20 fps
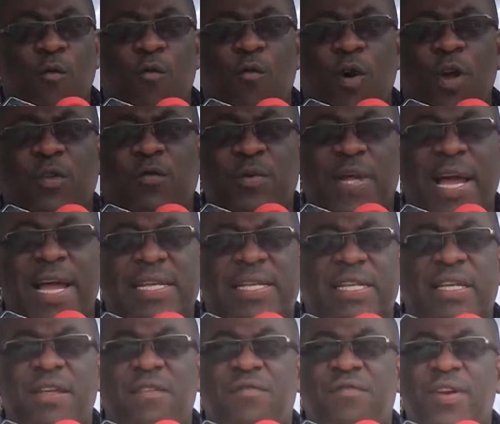What we are
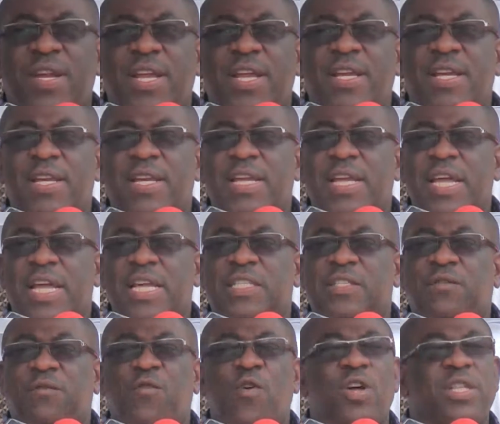delivering
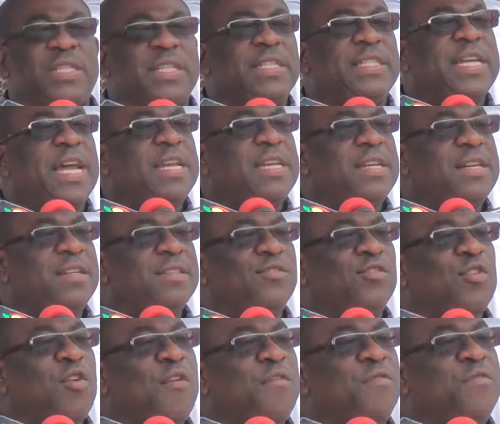is 40 channels
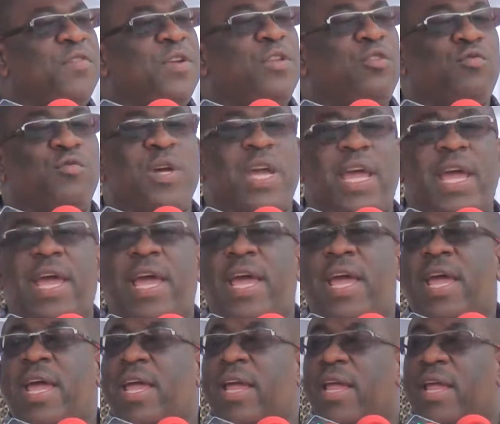of
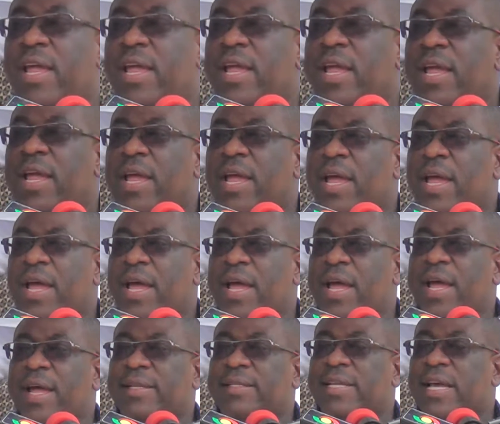free-to-air
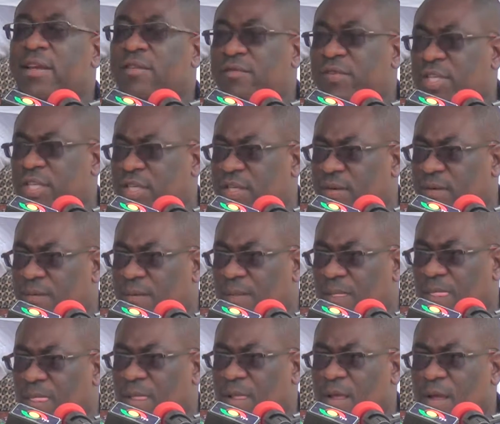television.
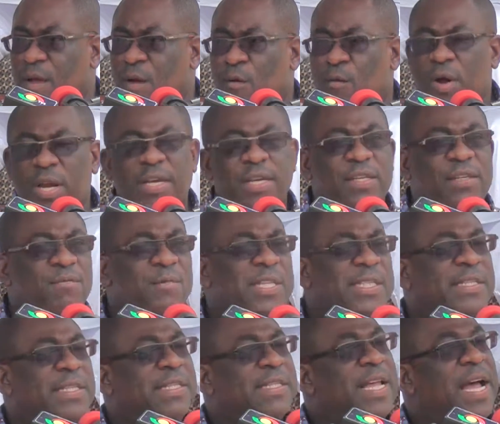What it
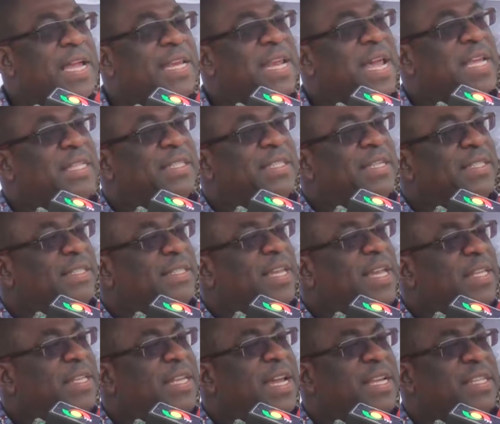means is that the
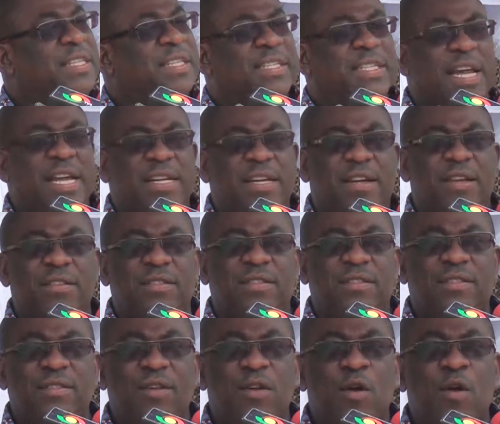existing 30
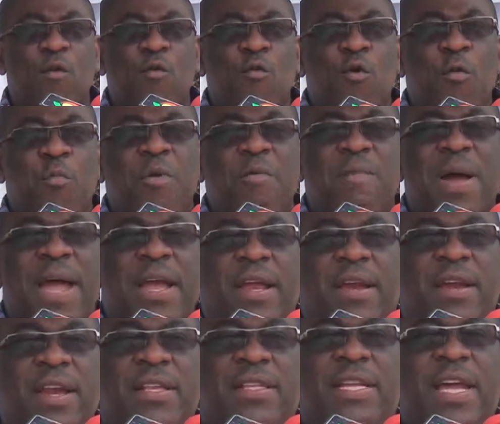channels will be
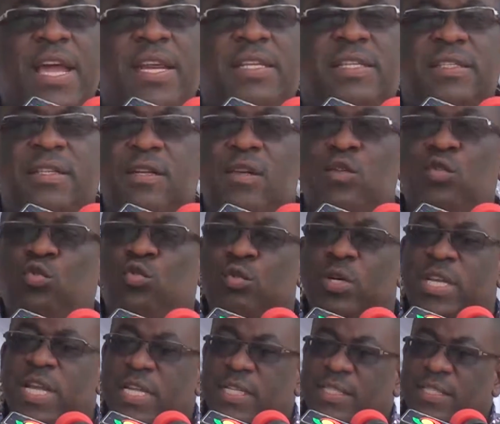migrated to
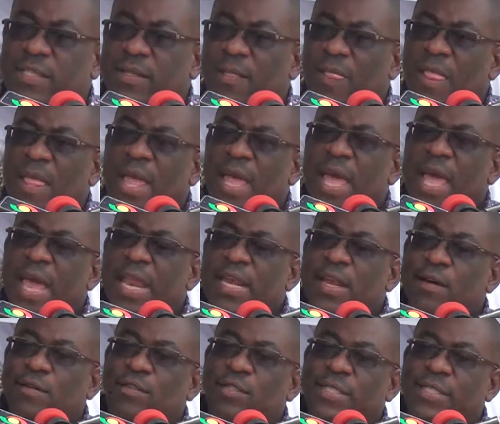this, and
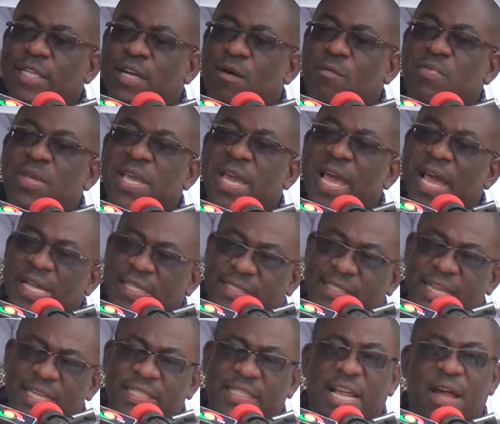there will still be
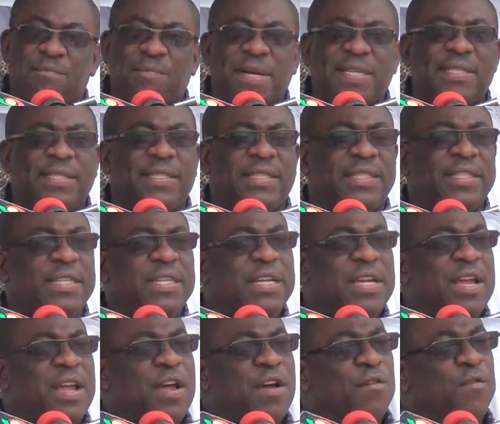excess capacity
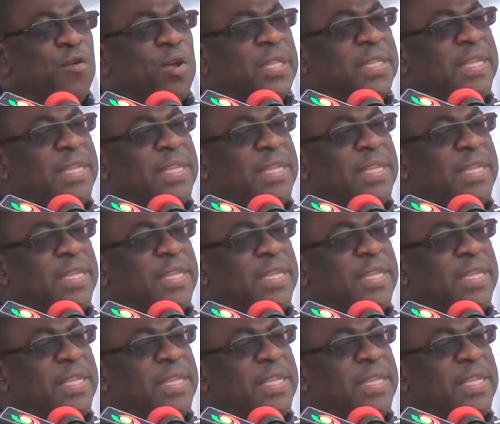for